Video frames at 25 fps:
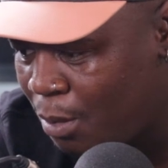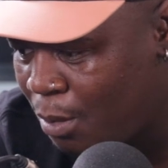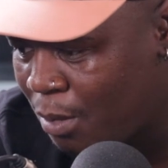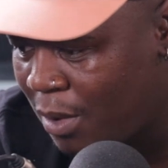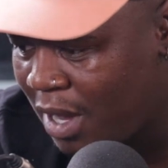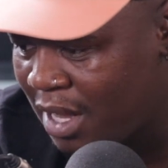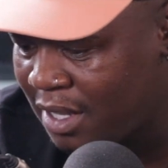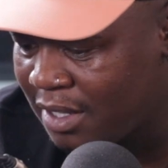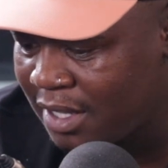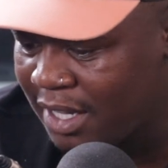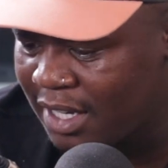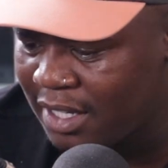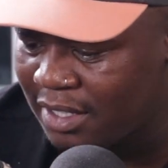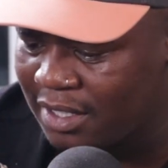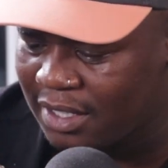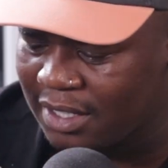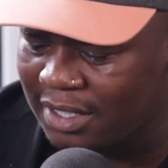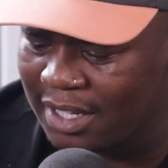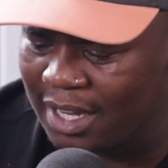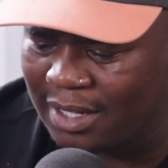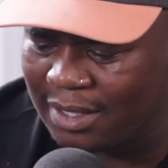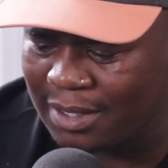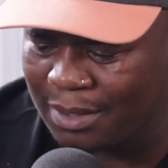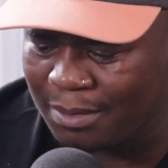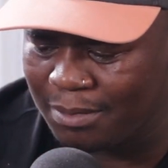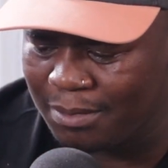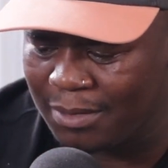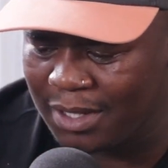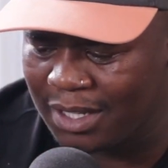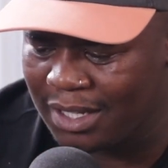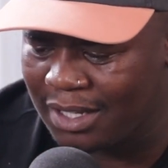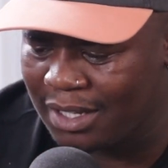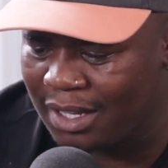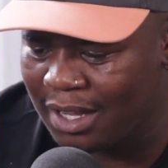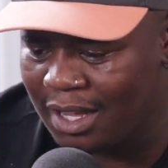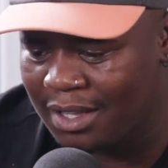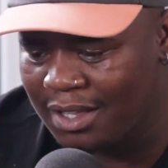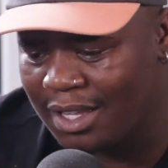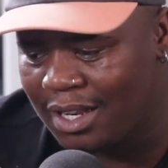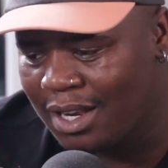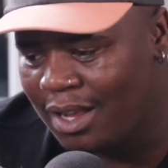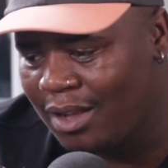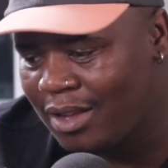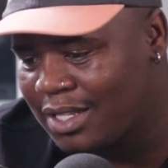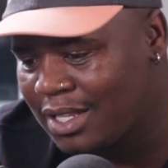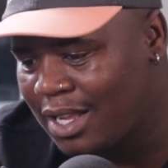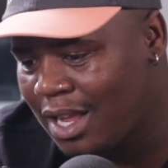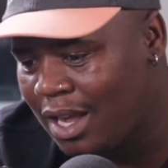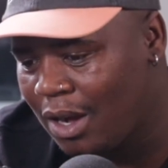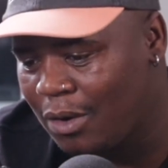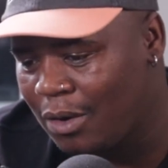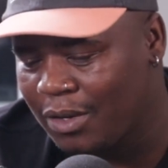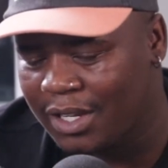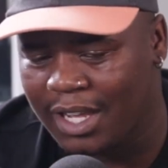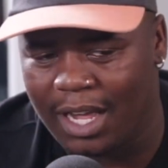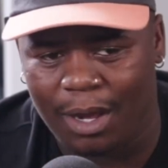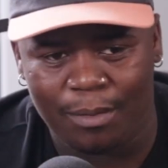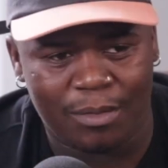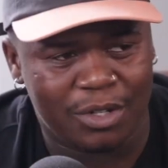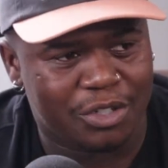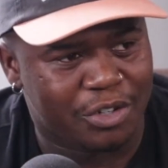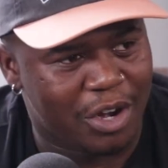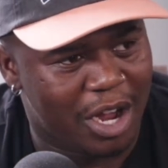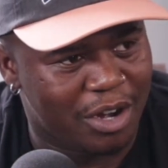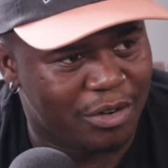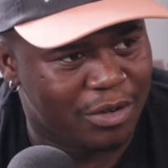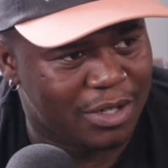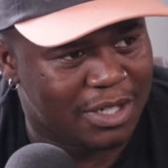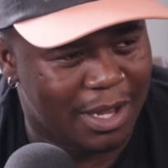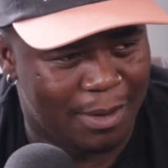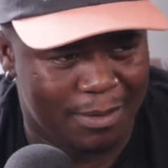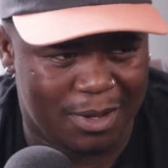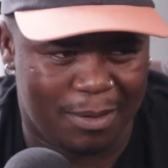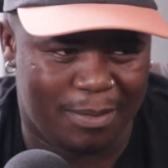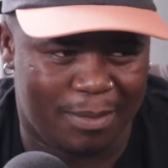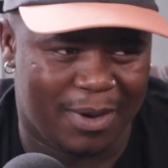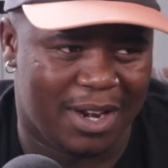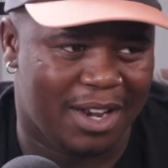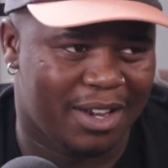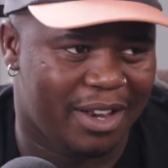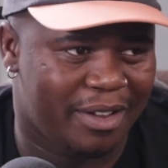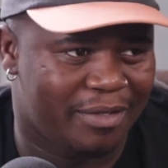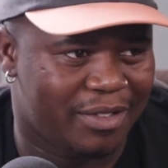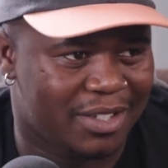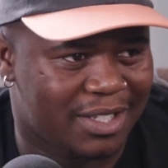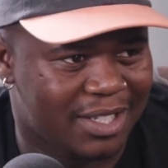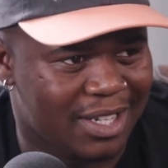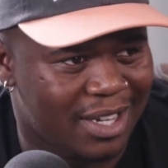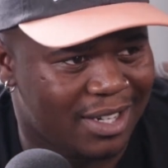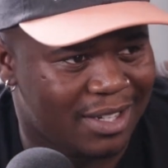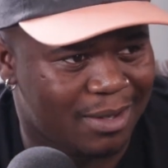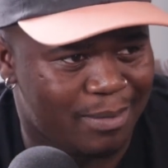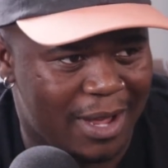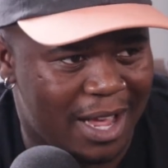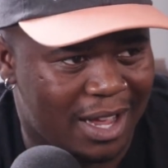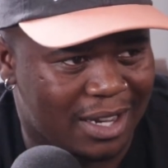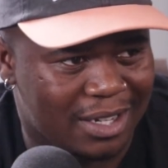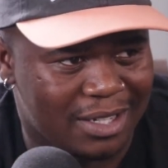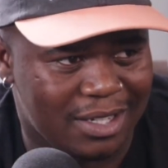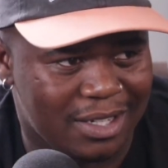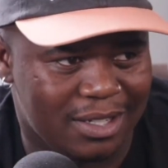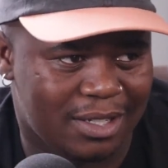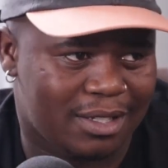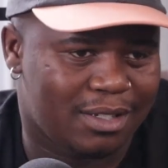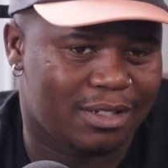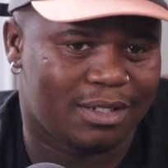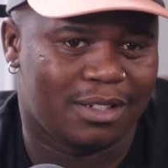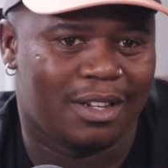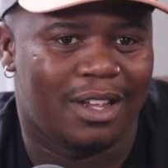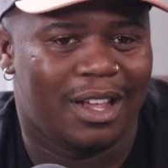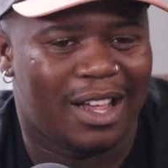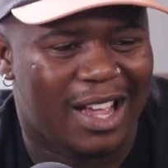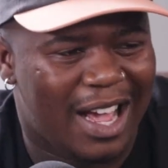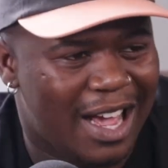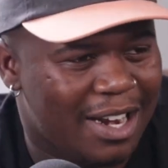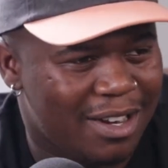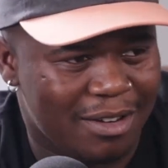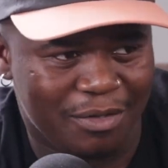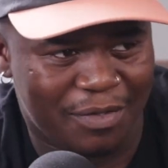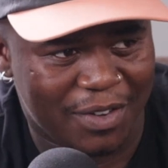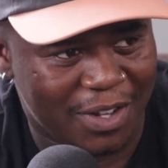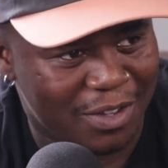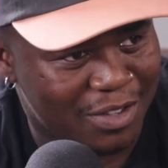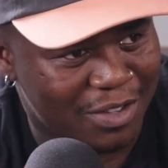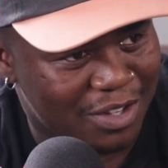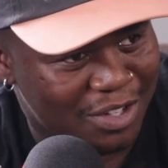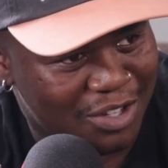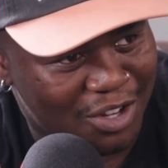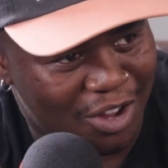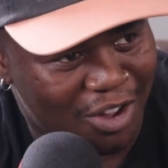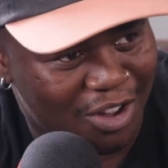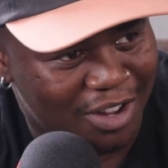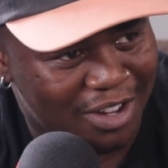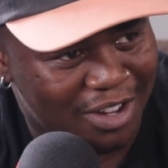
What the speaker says: And then she sent it to me and then I was like, okay, I'm going to try to do something, but I never sent it back because I didn't feel the song.